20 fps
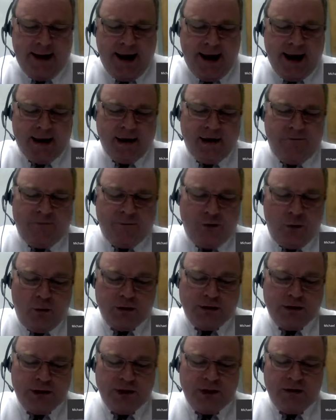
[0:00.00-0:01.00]
and the
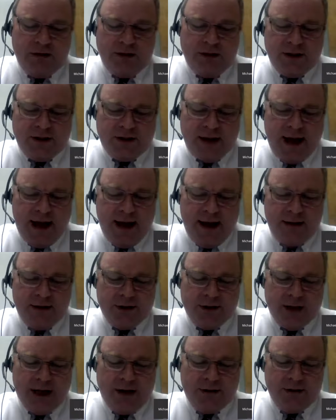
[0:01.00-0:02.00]
forces of the south
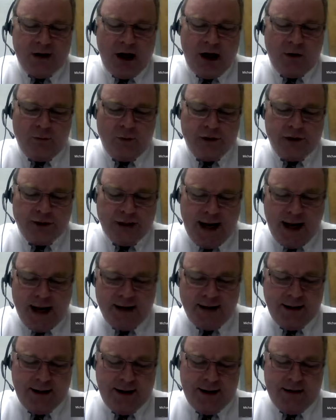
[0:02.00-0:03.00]
shall not
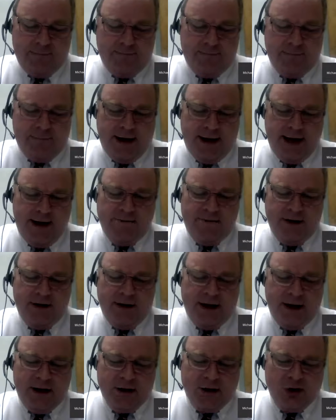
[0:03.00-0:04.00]
withstand him. Even
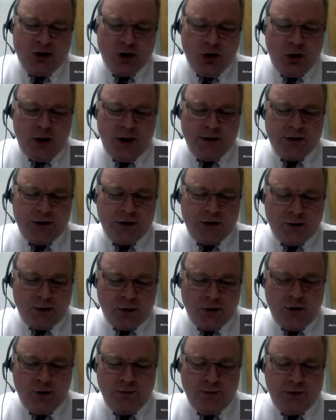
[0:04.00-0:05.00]
his choice
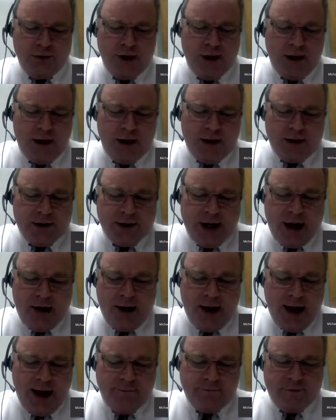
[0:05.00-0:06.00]
troops shall
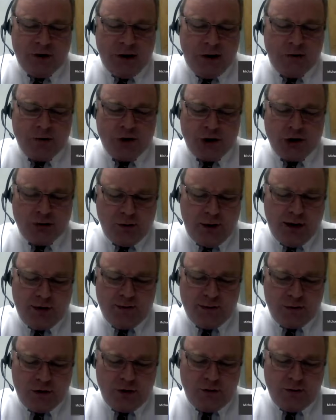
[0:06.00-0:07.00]
have no
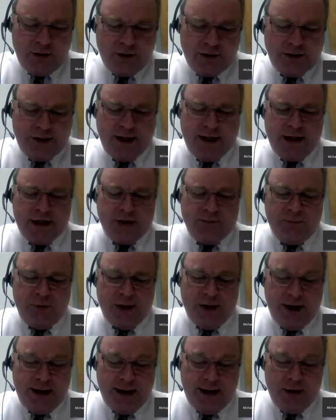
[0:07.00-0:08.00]
strength to resist, but
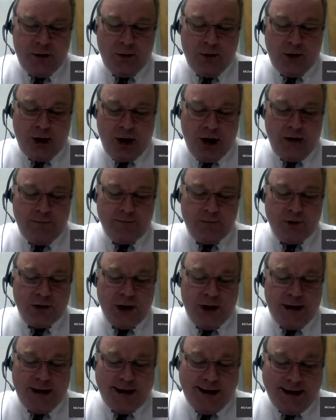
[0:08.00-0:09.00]
he who comes
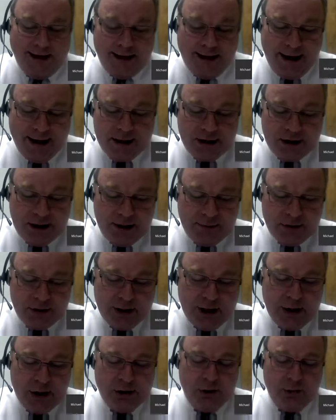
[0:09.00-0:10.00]
against him
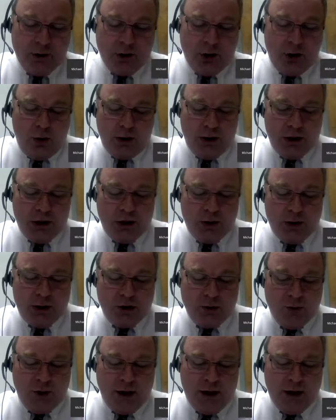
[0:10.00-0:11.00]
shall do according to
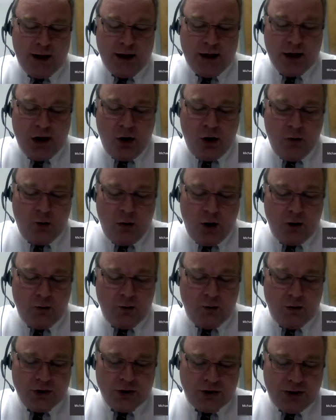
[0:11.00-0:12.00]
his will, and no one
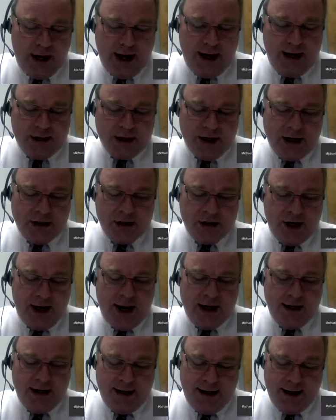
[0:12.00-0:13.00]
shall
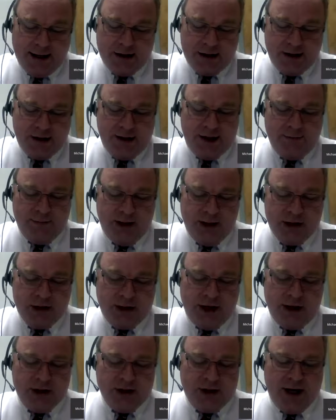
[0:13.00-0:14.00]
stand against him. He
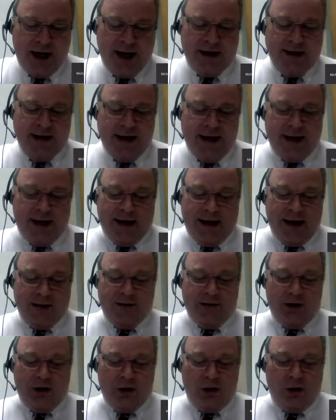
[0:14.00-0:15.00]
shall stand in
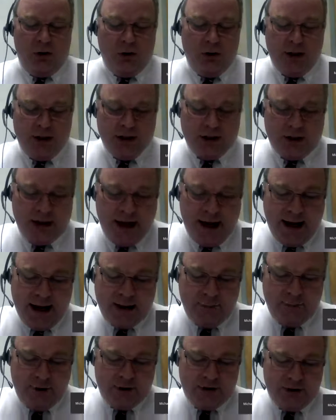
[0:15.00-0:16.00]
the glorious
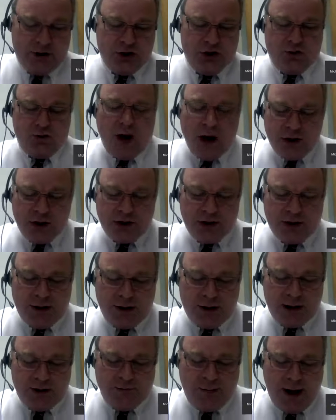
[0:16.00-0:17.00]
land with destruction
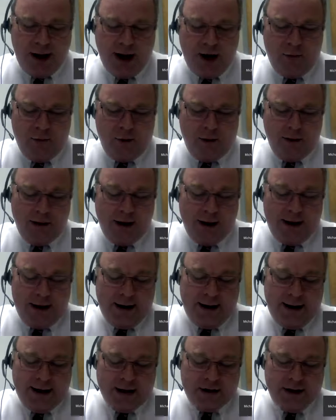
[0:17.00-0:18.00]
in his power.
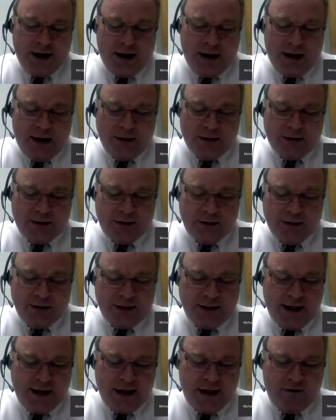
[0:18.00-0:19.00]
He shall also
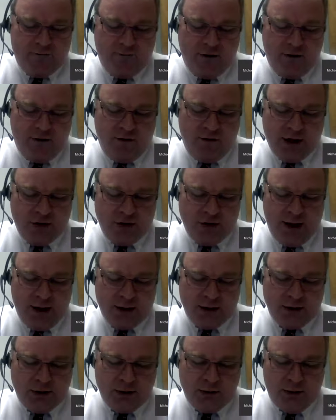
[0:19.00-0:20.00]
set his face
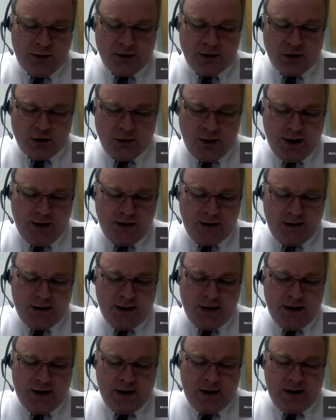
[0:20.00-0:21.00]
to enter with
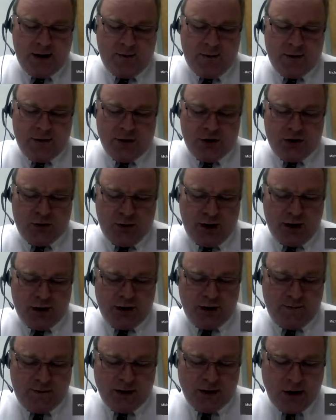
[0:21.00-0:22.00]
the
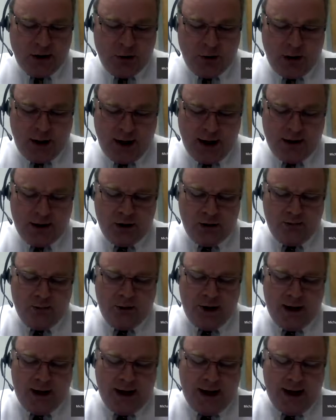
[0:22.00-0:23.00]
strength of his whole kingdom,
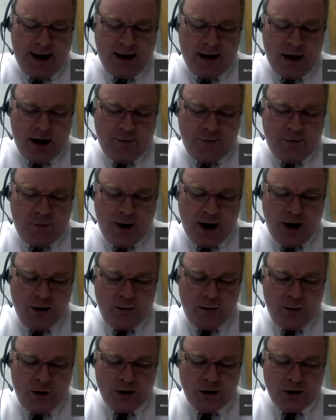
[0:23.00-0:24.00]
and upright
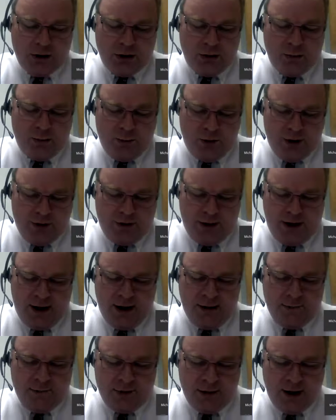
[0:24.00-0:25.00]
ones with
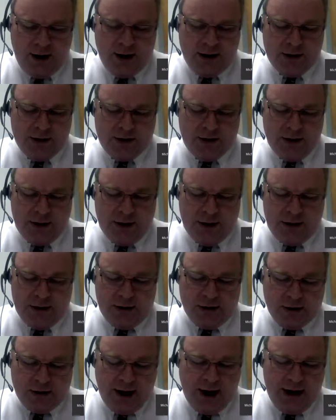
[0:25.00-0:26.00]
him. Thus
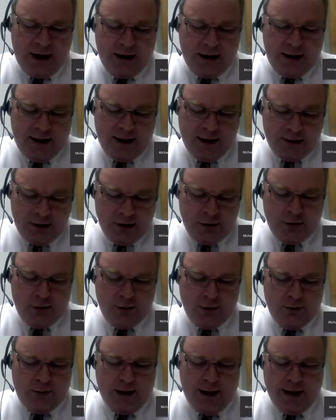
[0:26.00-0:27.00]
shall he
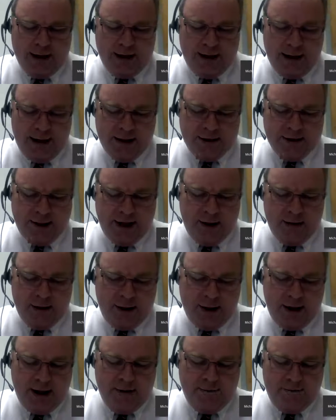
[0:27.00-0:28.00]
do, and he shall
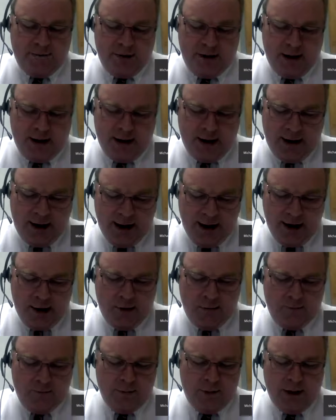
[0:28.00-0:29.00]
give
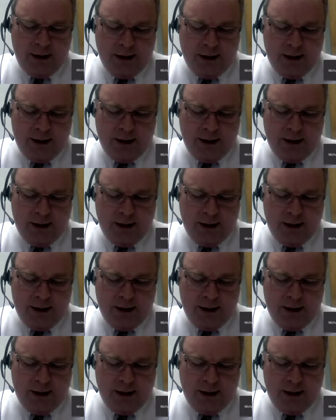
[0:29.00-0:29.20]
him